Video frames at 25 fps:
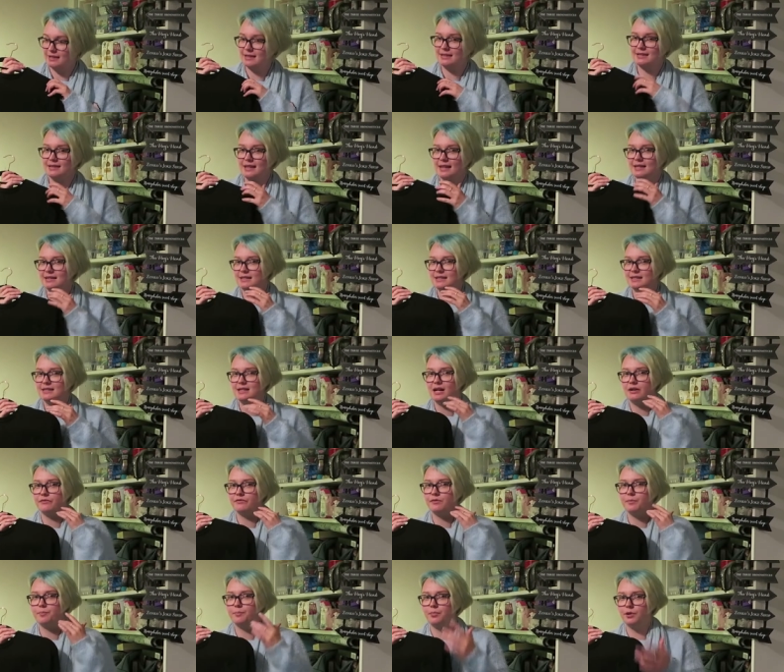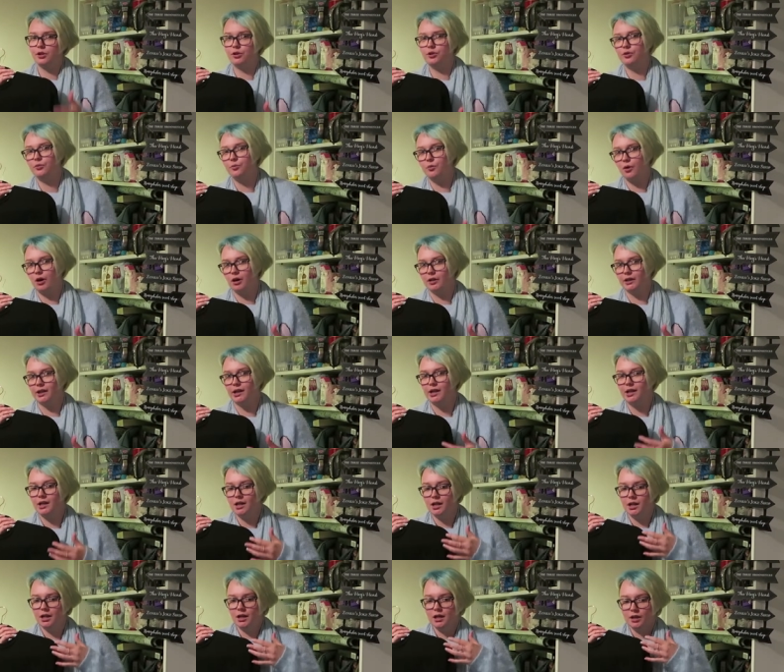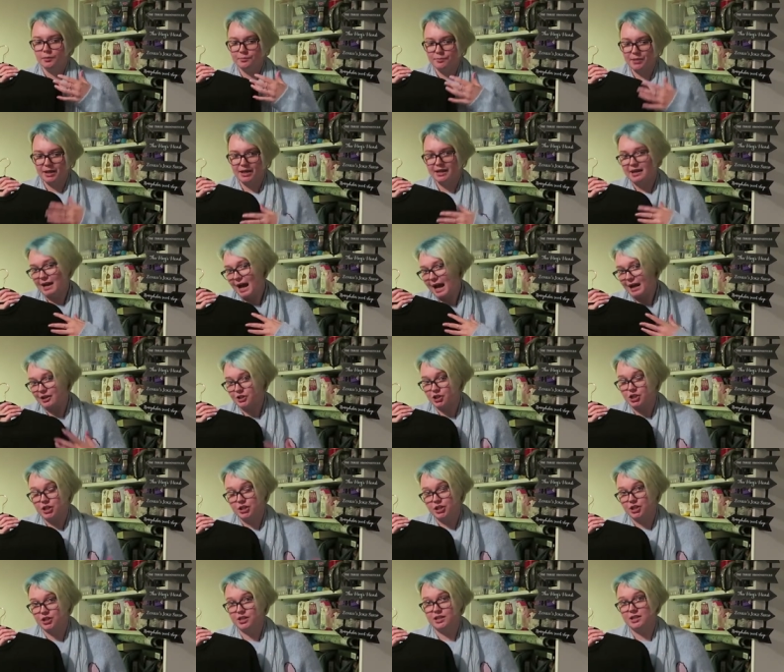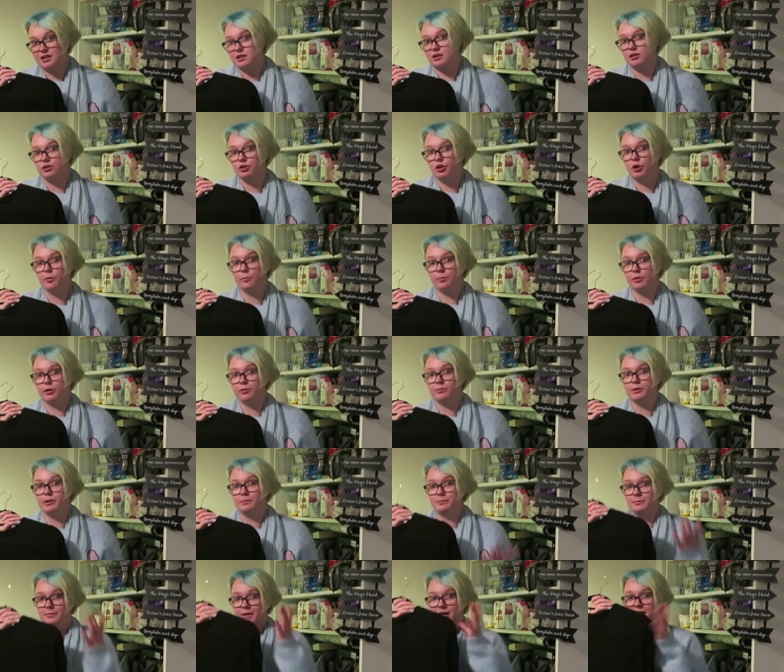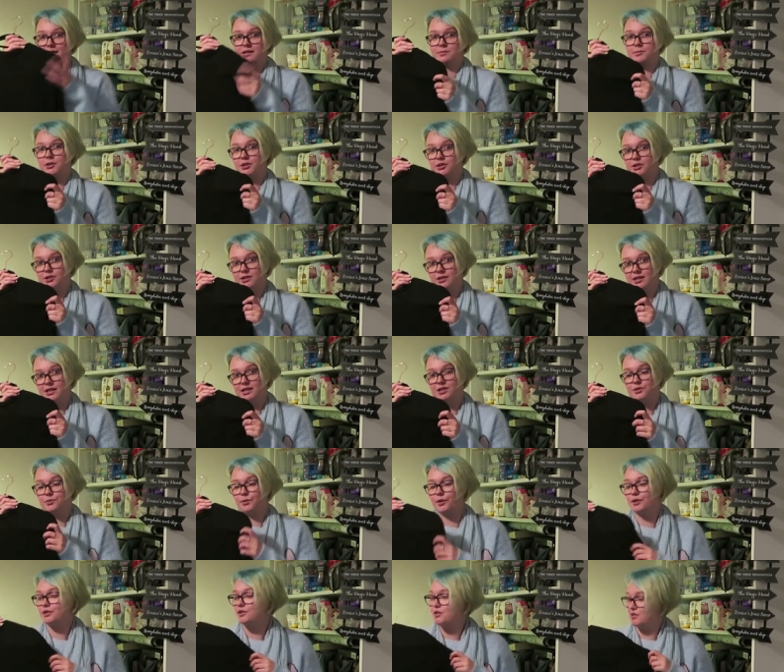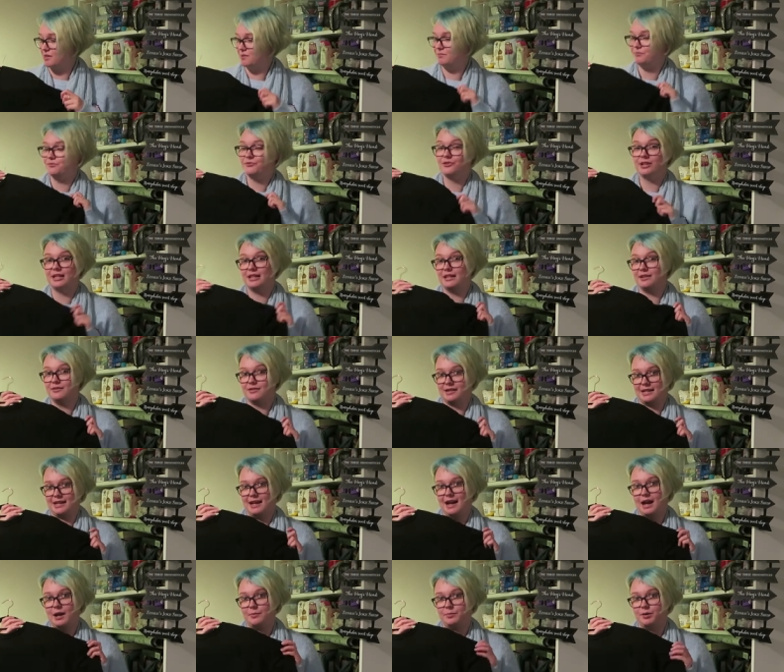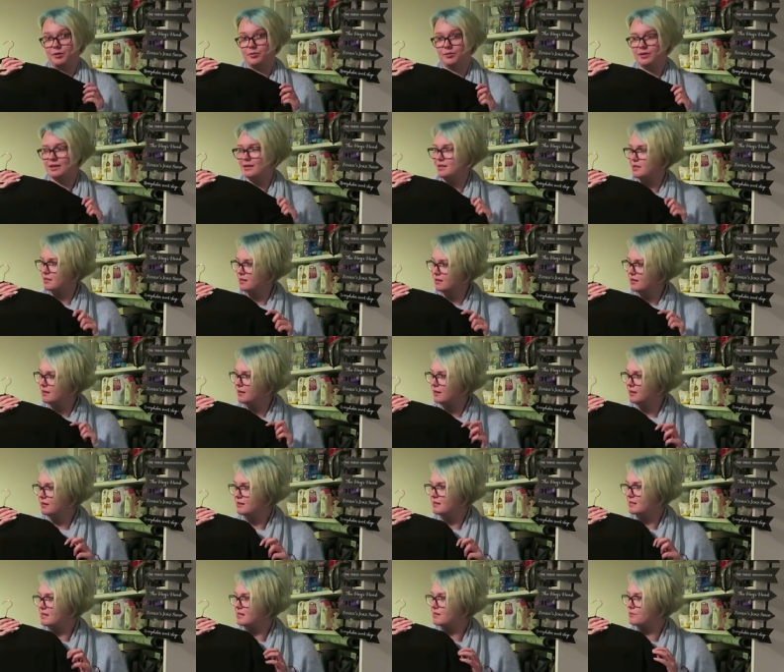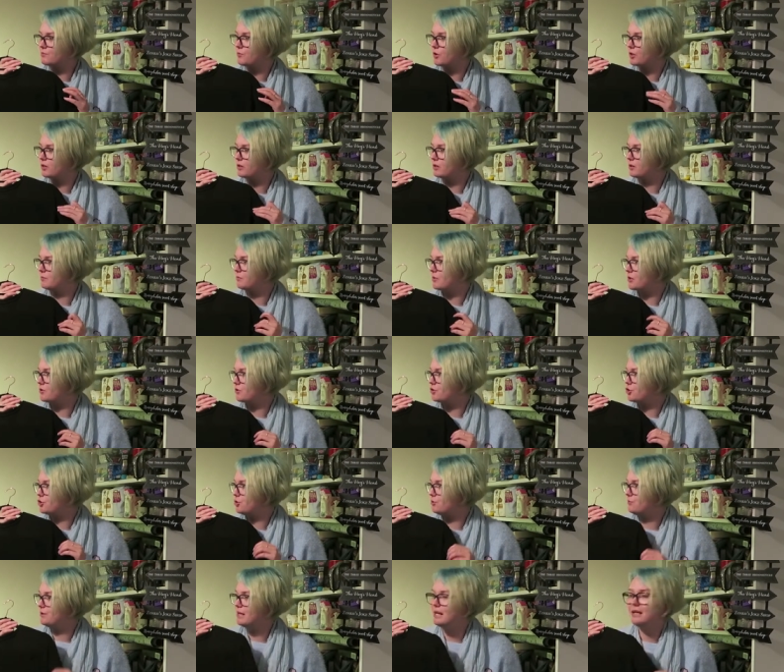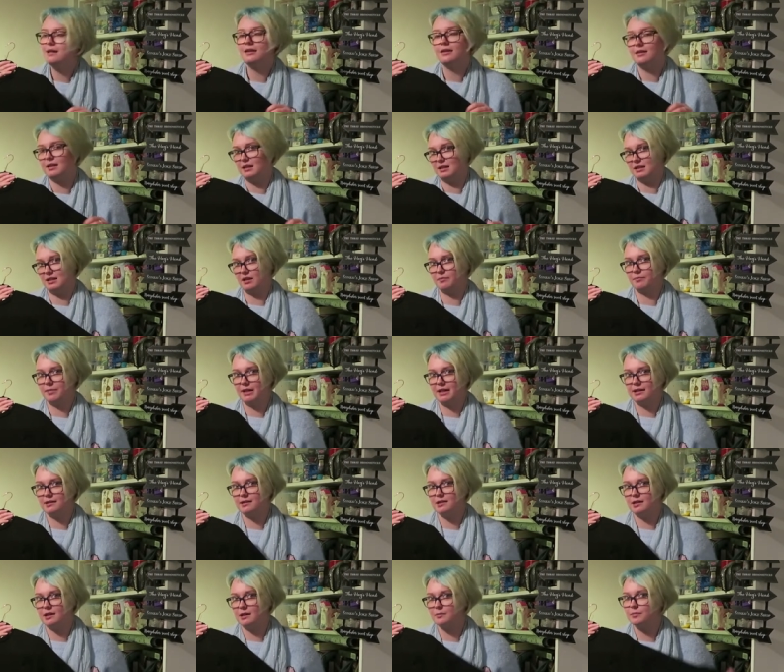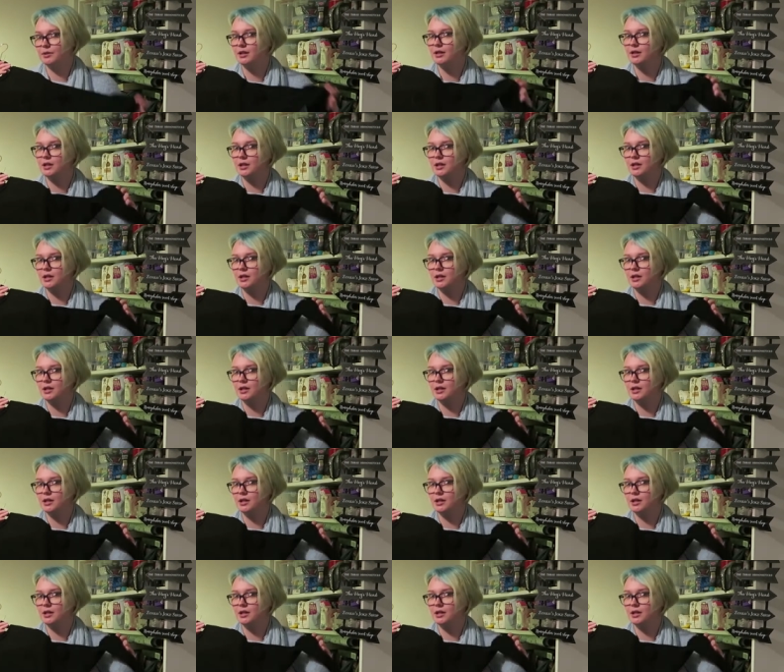it they did have a blue one, but it actually just didn't complement me as much as this one. So I'm really, really happy with this. And I think this is one of the most unique things I picked up.